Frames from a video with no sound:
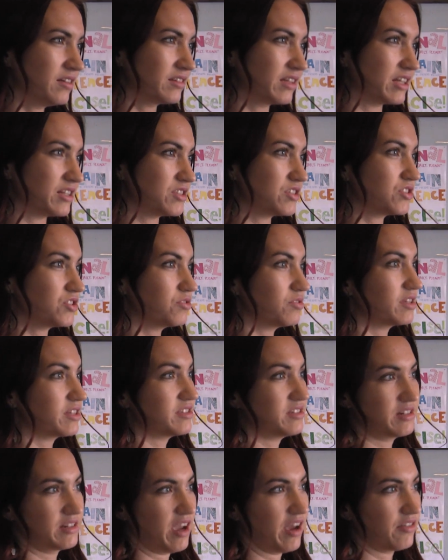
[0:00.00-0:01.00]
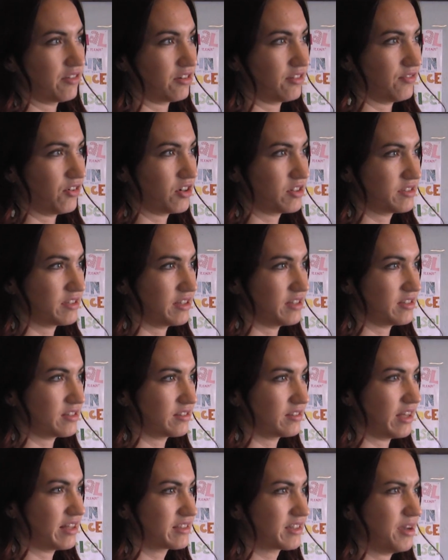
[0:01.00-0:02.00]
let's do this together
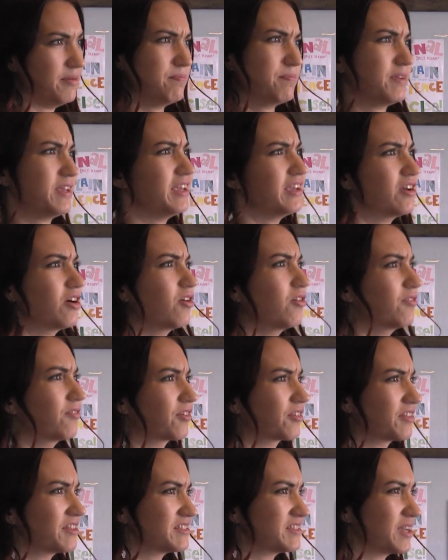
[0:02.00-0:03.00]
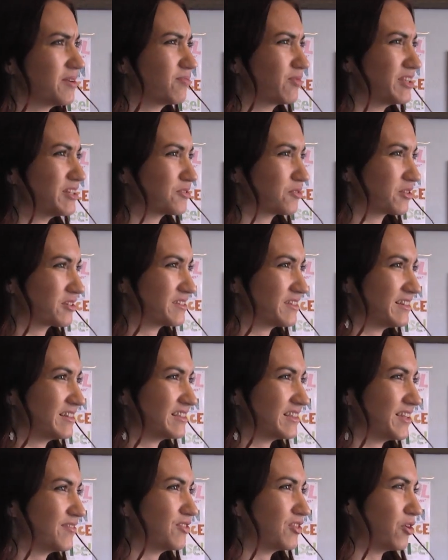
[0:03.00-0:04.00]
versus let's compete over the same
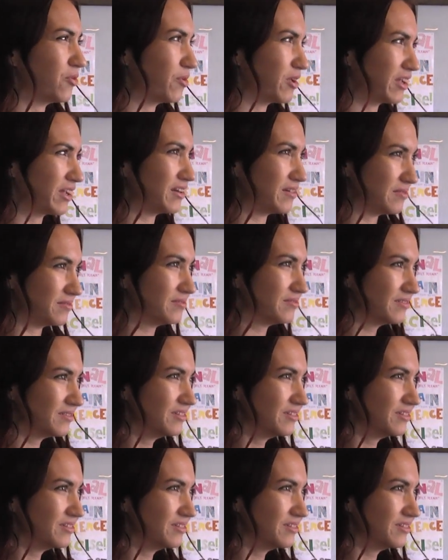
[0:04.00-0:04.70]
resources, even though we can